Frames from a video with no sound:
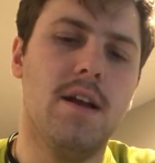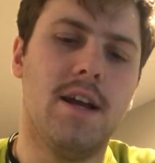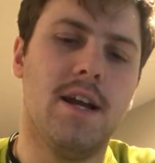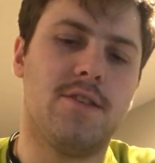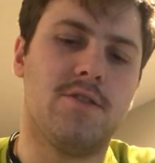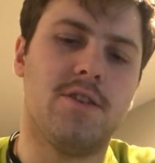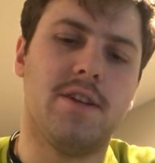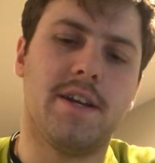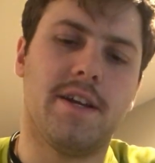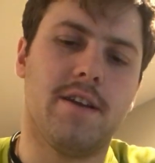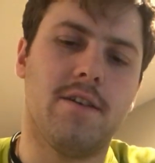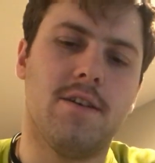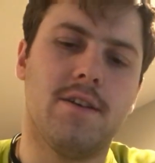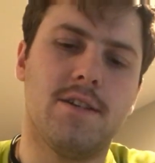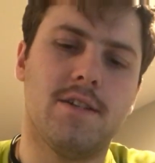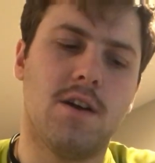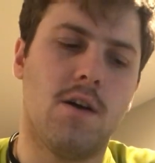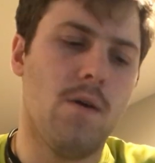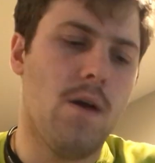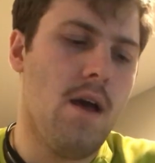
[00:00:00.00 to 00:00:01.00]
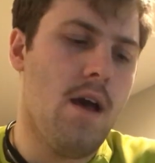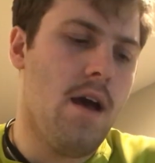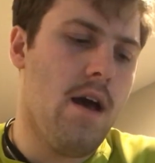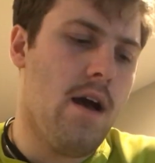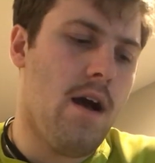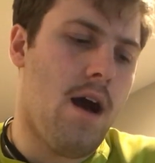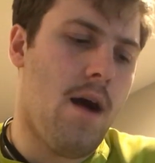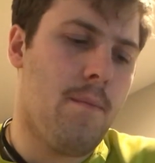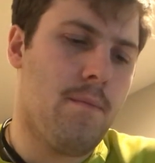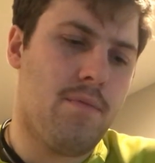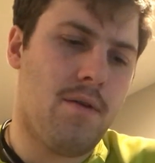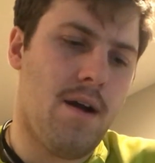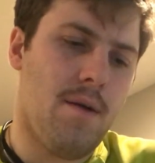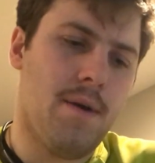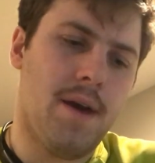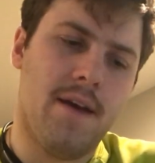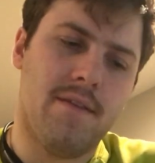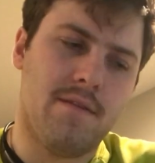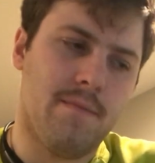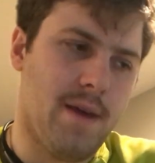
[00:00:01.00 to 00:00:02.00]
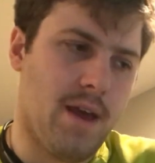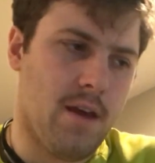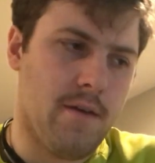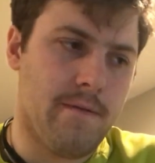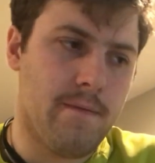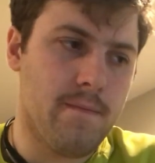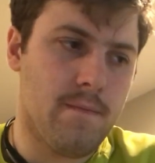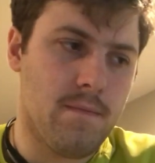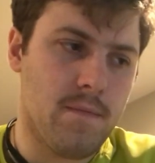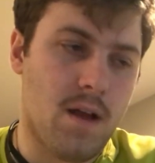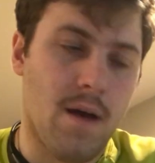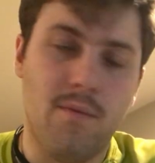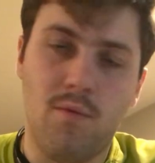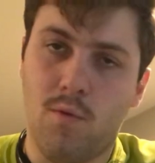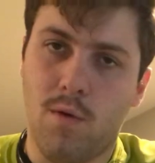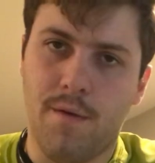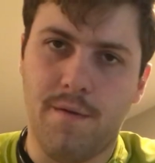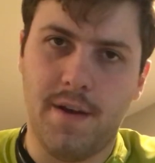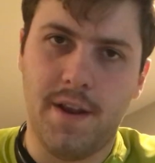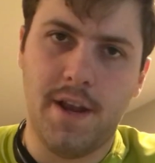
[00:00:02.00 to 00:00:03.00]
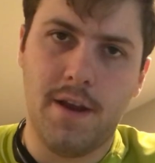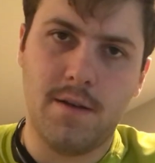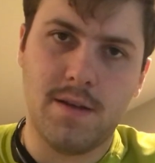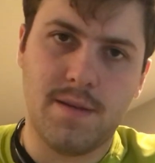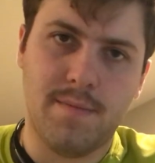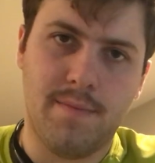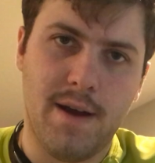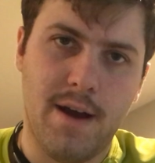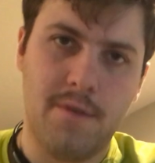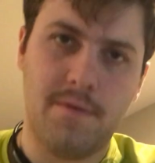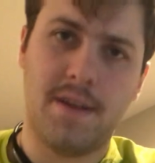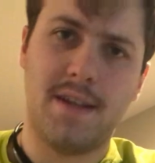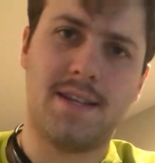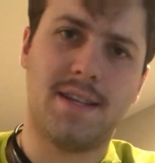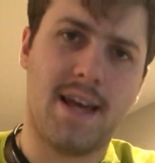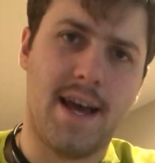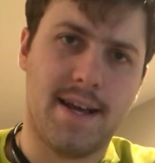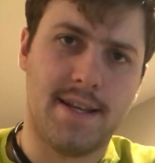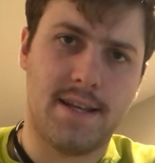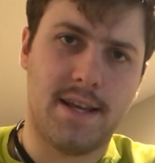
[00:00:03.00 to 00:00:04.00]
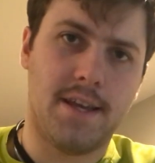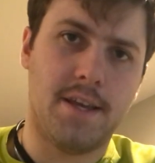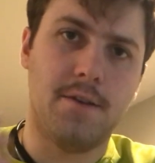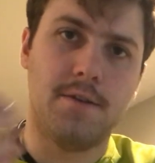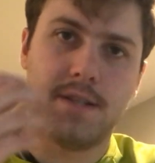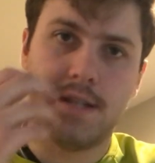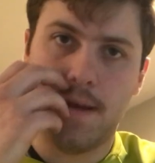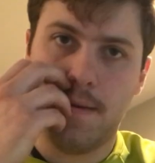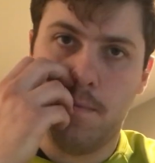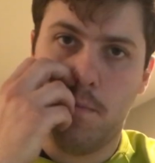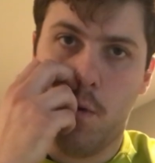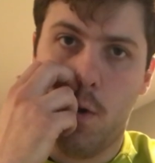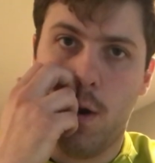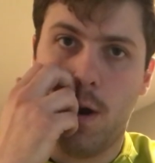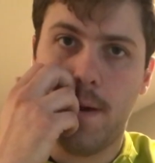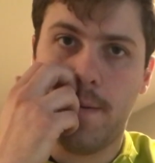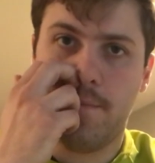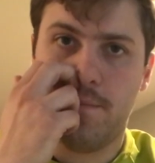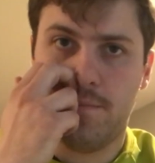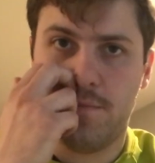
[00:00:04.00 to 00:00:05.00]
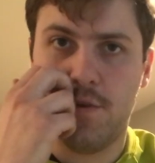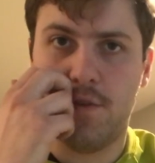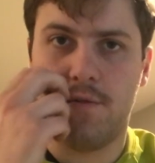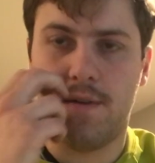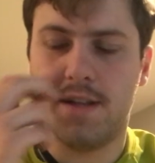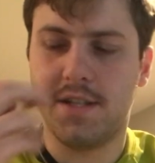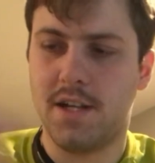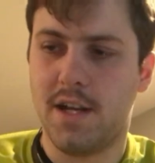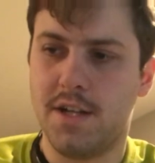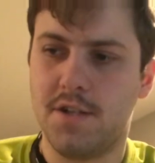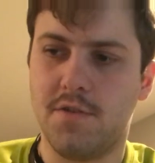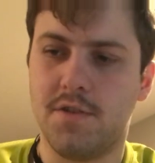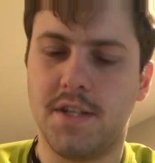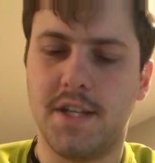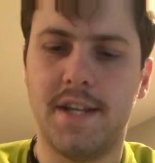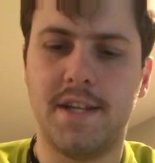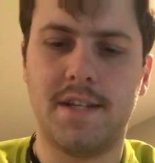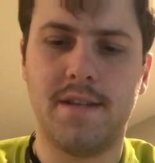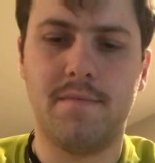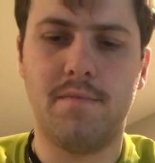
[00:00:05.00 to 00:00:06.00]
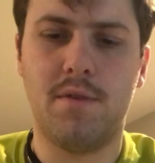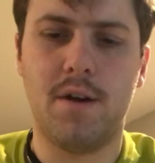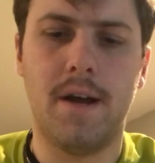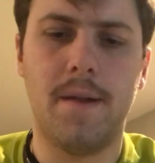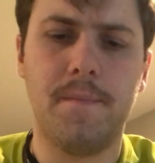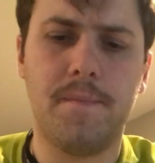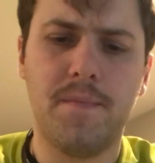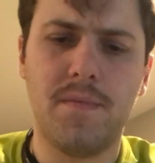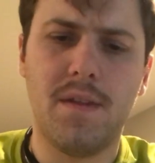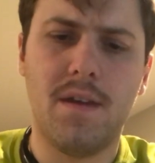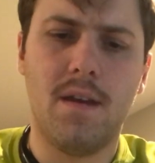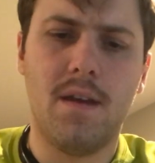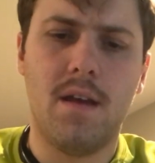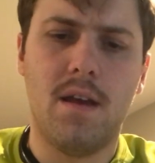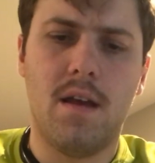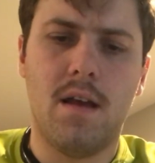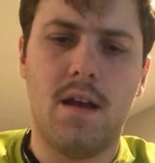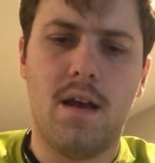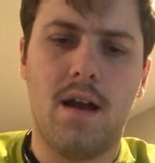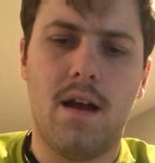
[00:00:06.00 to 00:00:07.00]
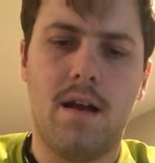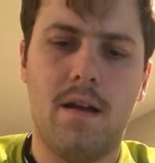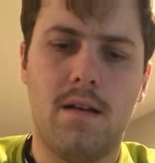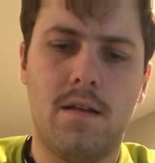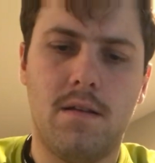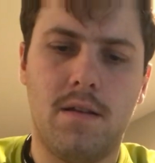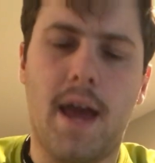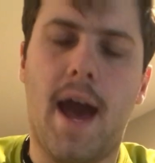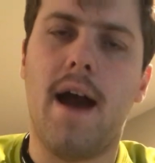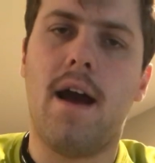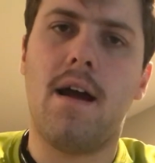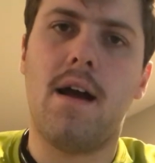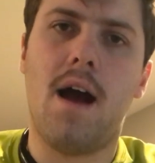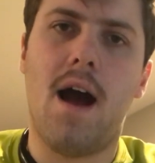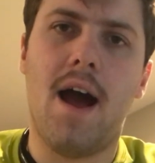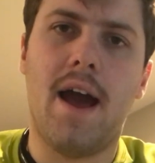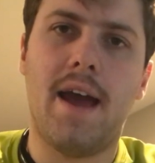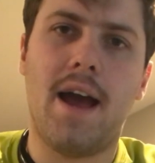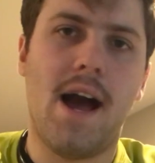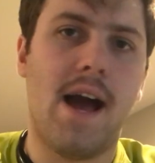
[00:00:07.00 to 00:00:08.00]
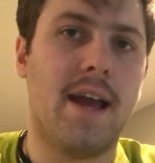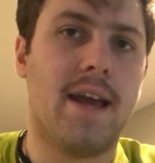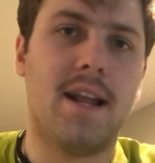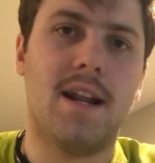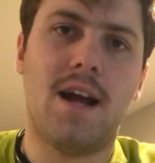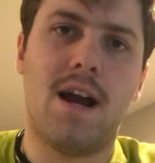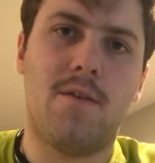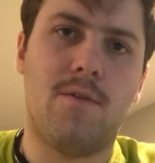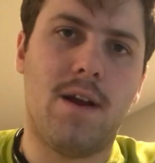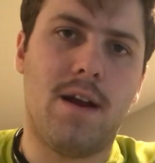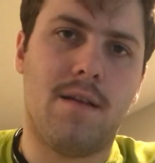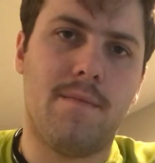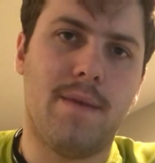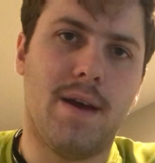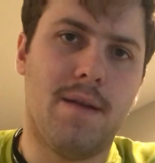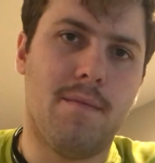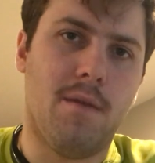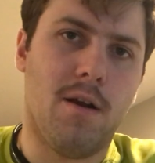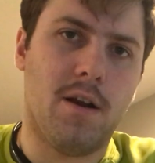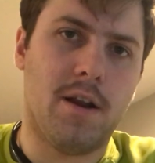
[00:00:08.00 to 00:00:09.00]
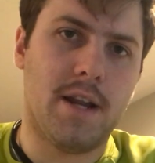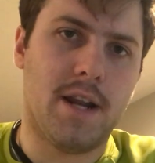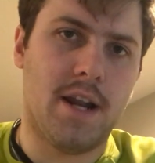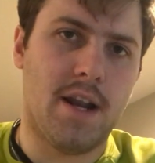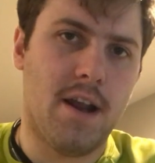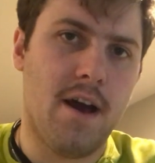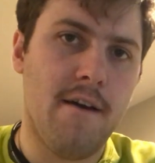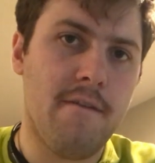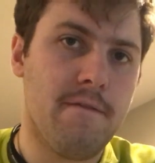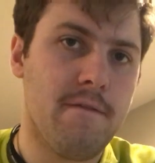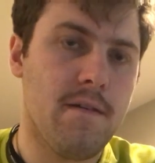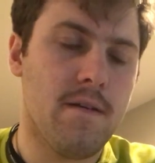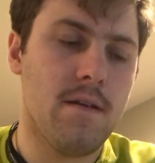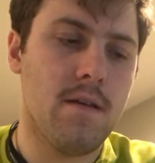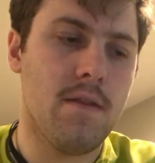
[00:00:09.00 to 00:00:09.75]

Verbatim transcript: It's ridiculous. So I'm probably have to make a couple more videos about this as I use it more through the residential season. But yeah, I, I cannot recommend Markate enough.